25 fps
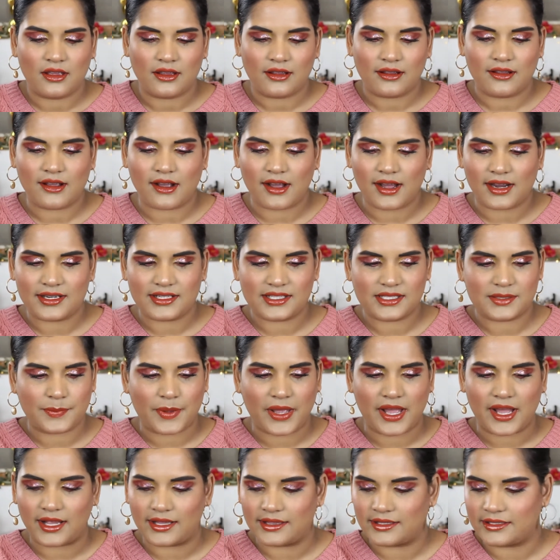Goddess
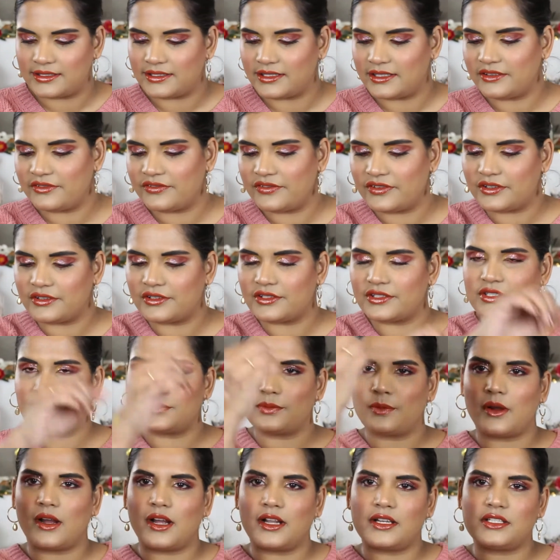palette, if it'll
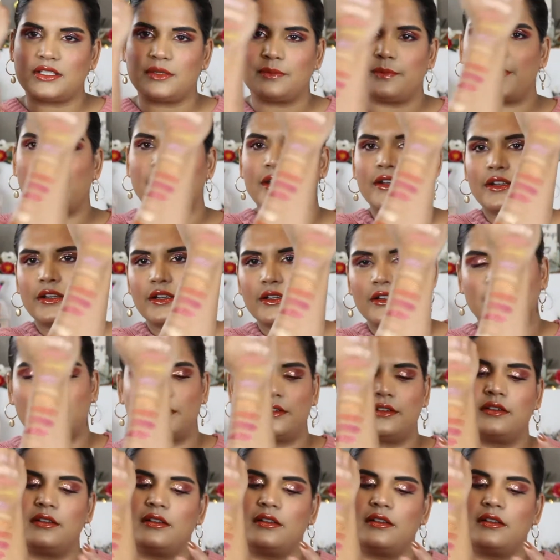swatch better.